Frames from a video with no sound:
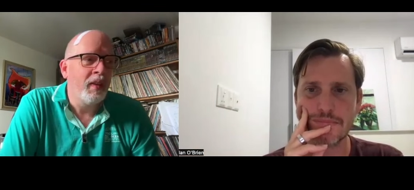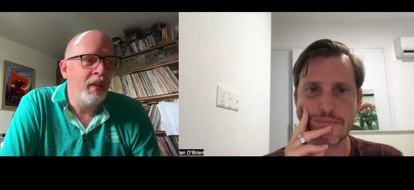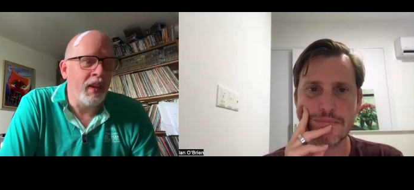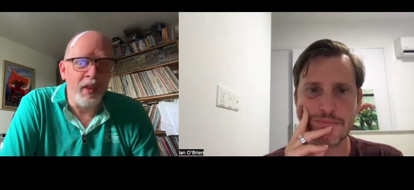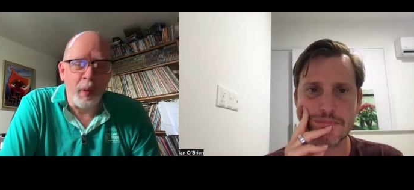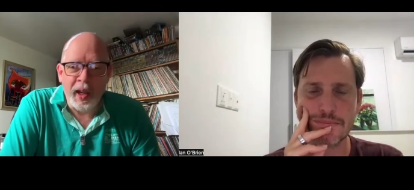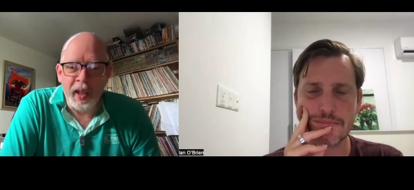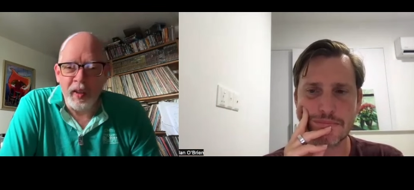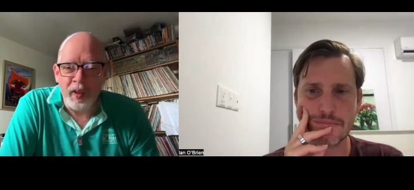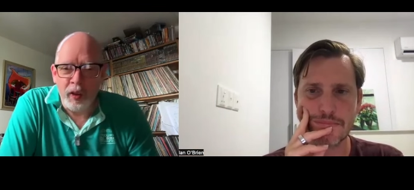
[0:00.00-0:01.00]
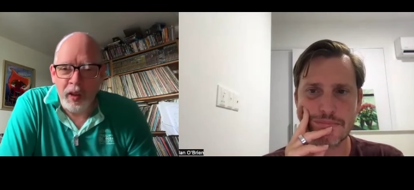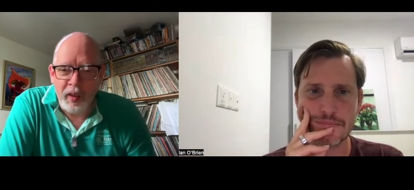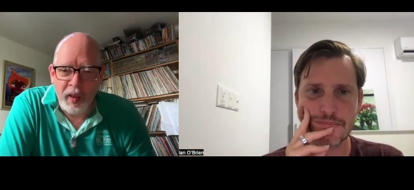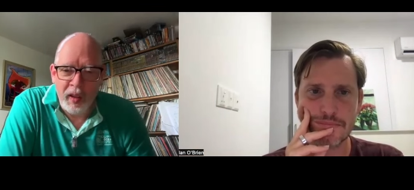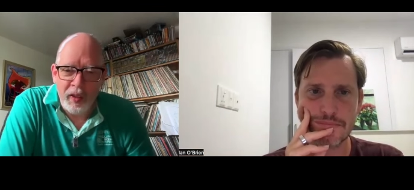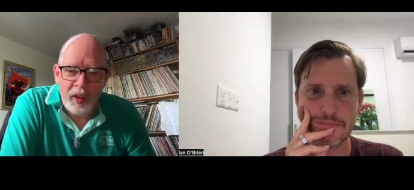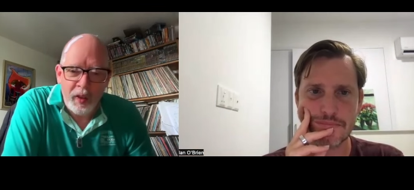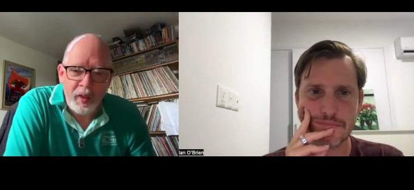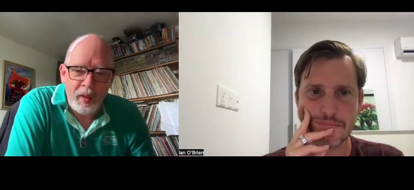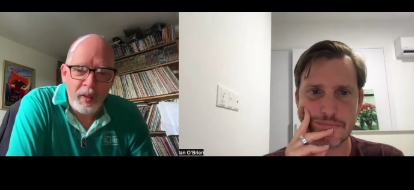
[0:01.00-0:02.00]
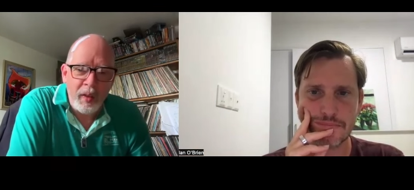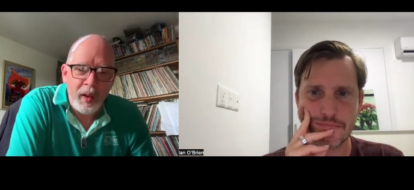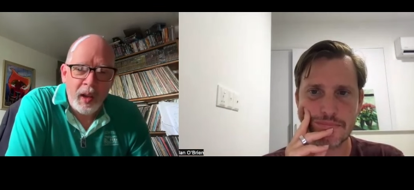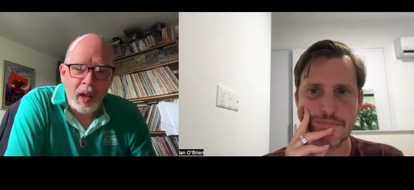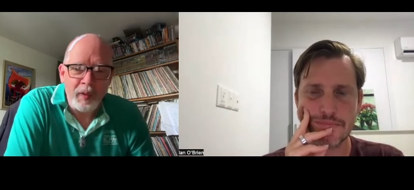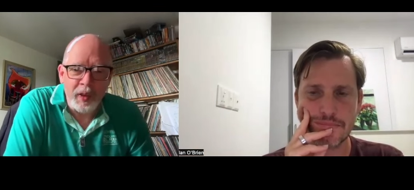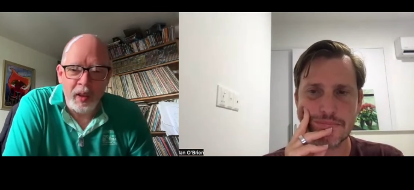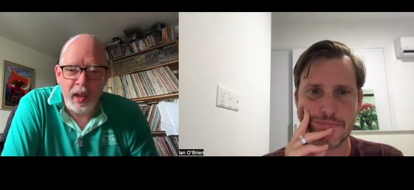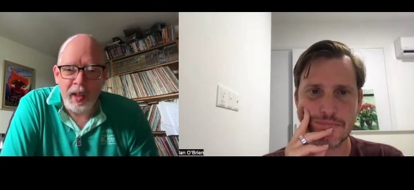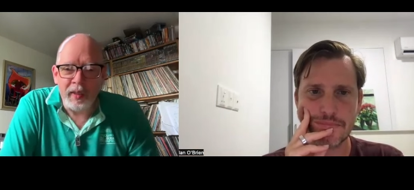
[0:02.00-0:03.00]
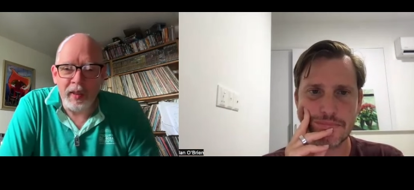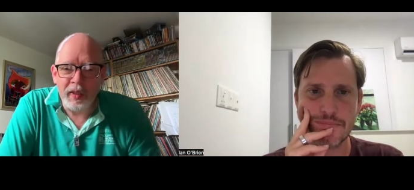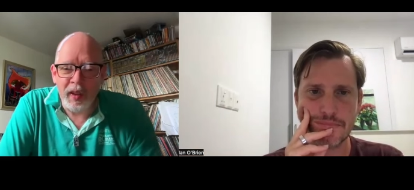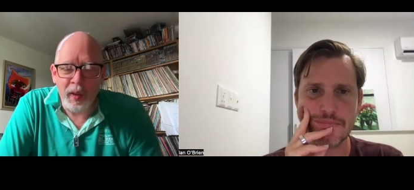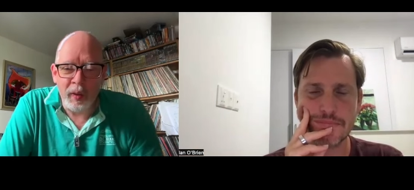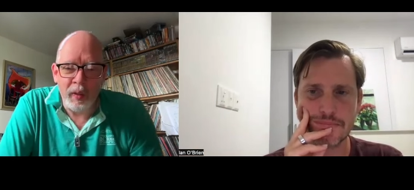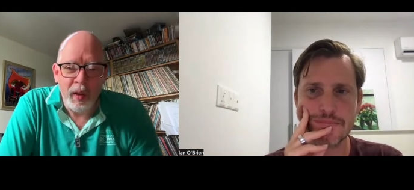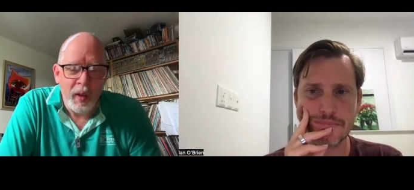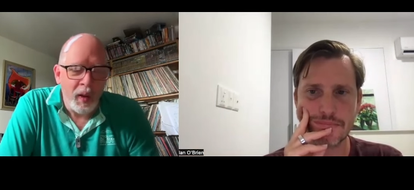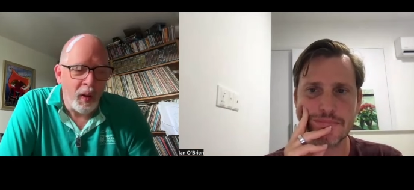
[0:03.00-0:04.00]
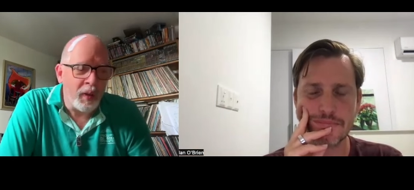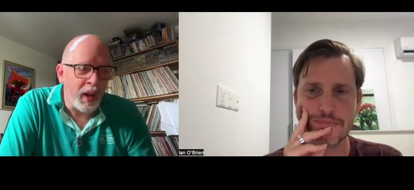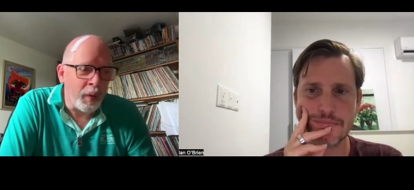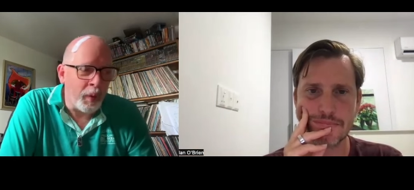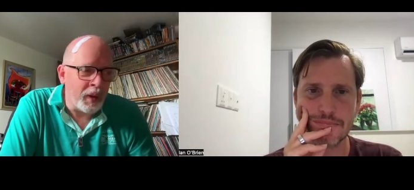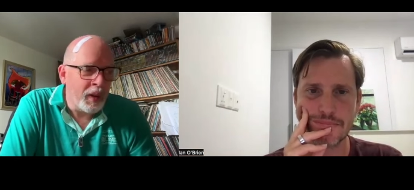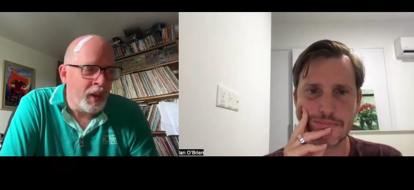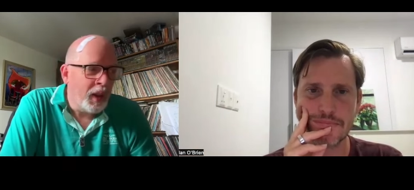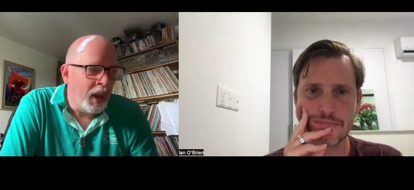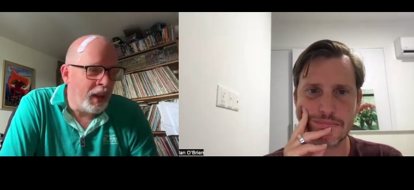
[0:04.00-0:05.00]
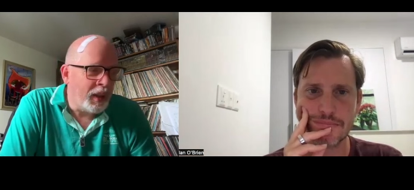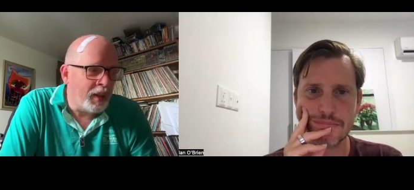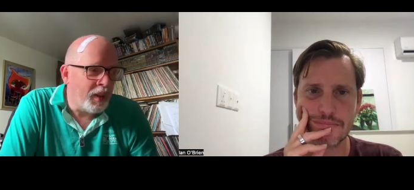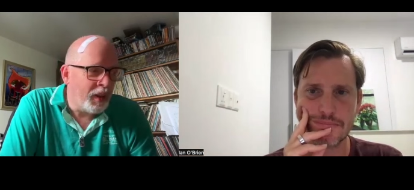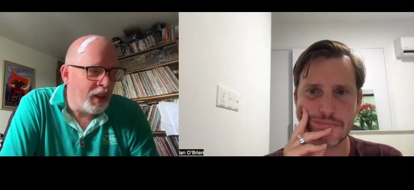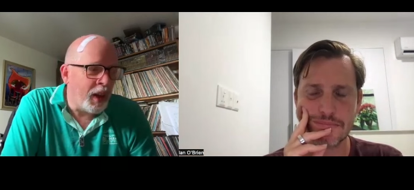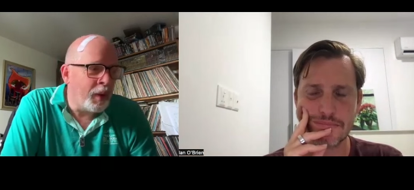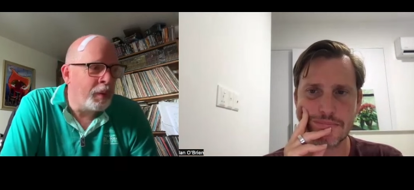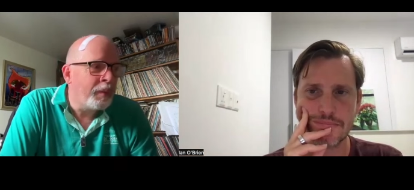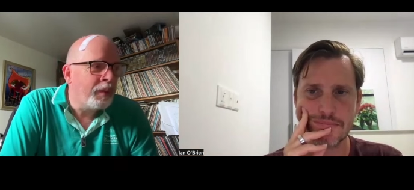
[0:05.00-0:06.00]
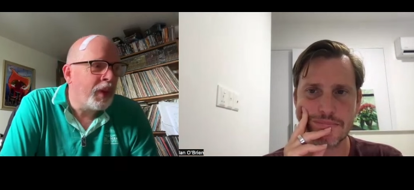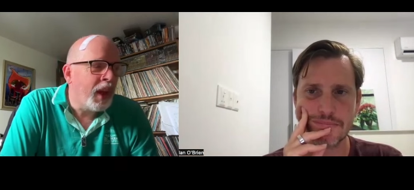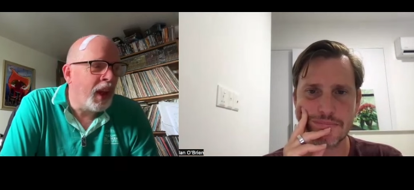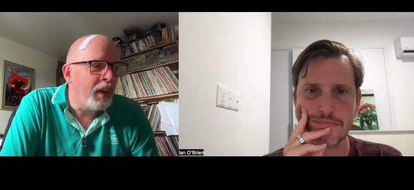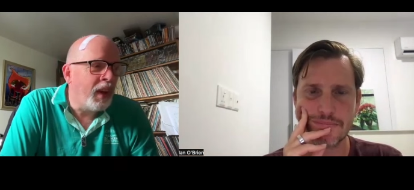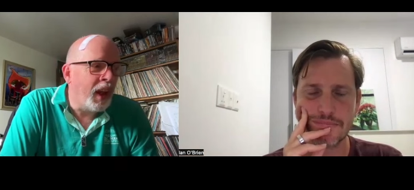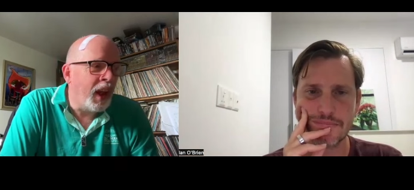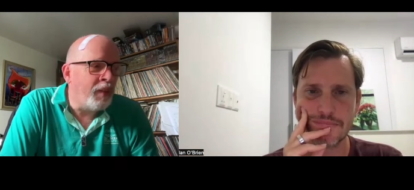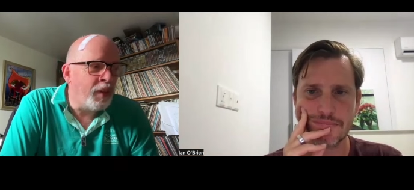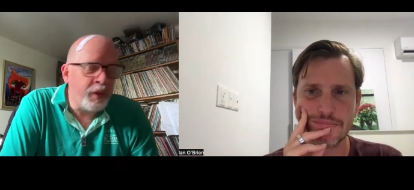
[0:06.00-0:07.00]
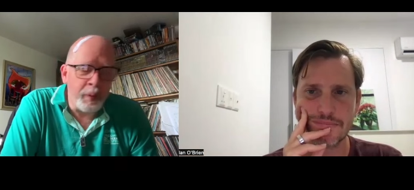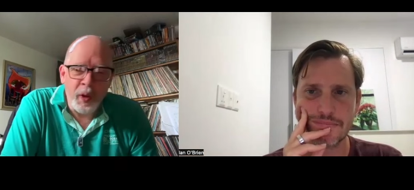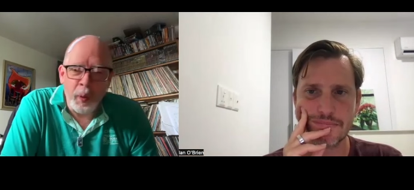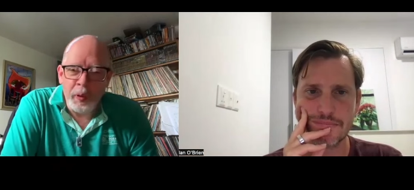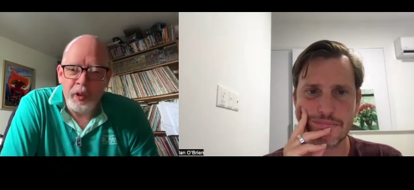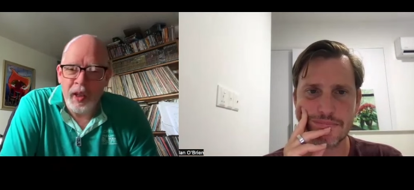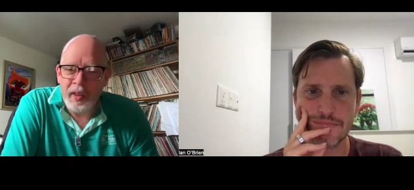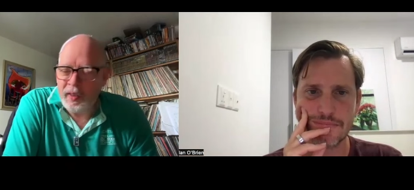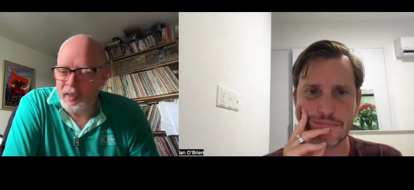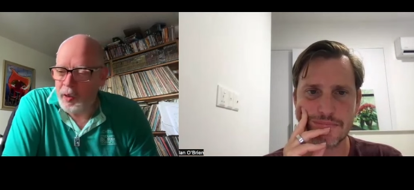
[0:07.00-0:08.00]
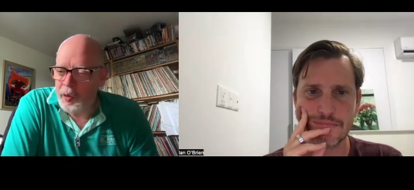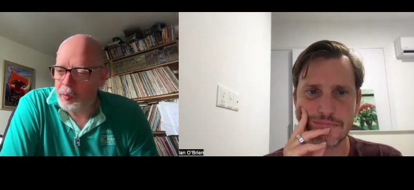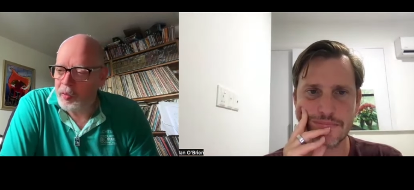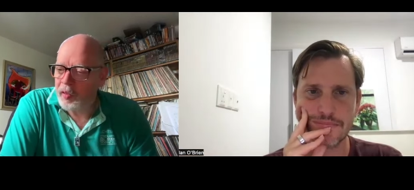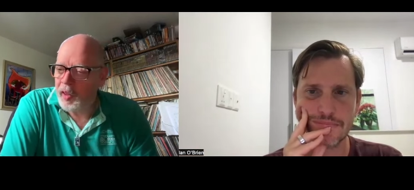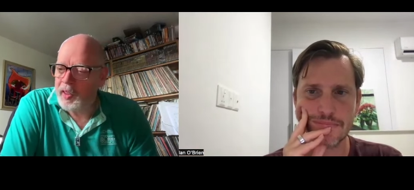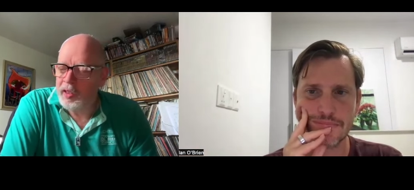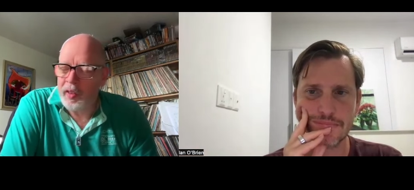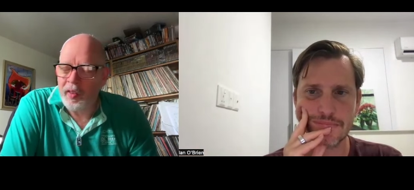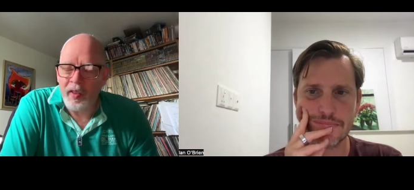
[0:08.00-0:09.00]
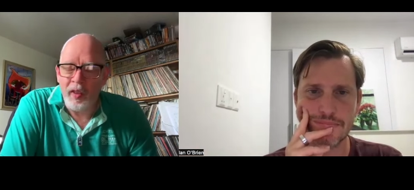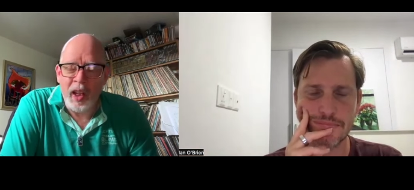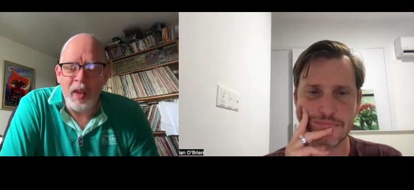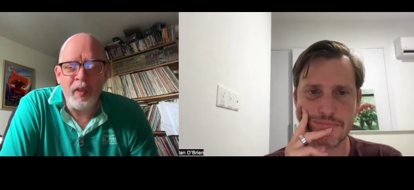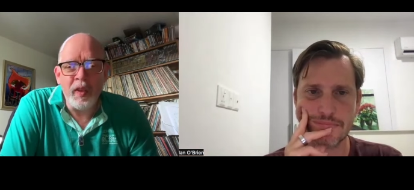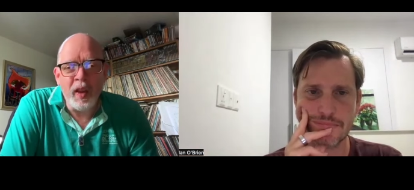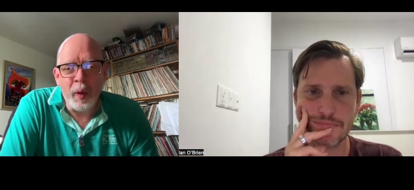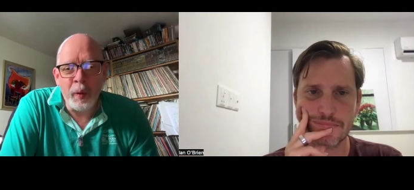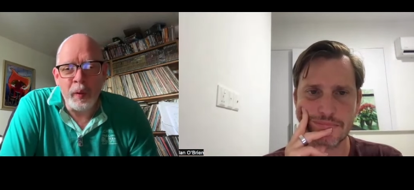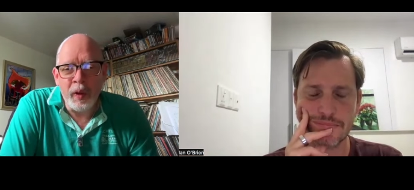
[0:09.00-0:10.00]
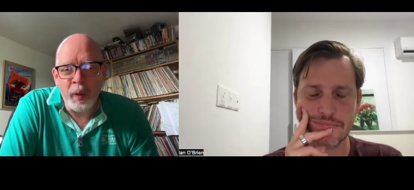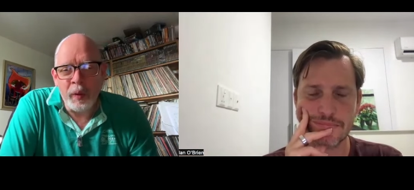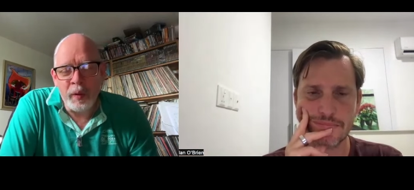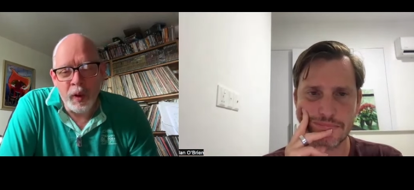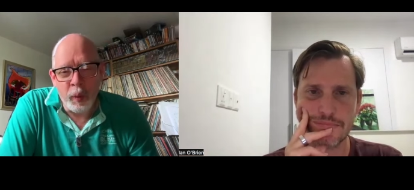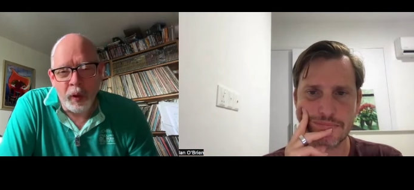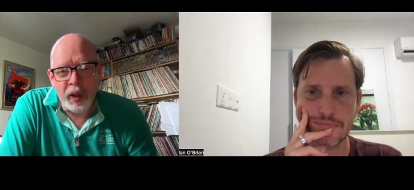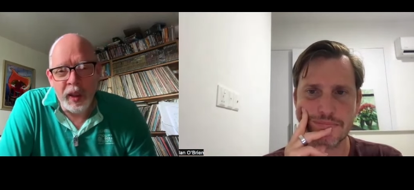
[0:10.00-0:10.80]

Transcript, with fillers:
Speaker 1: there's no anchors or anything. It's just having to land, isn't it, on on that one? And you know, even from chord changes, there's some revelatory things. Even though you quite